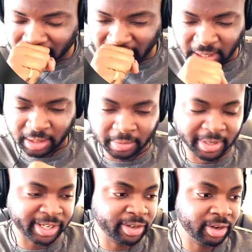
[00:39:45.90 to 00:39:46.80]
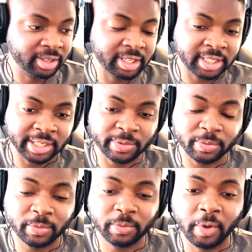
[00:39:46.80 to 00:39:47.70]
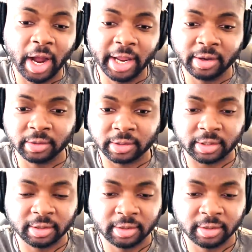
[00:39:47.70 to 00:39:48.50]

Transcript: Oh my god, this is wild.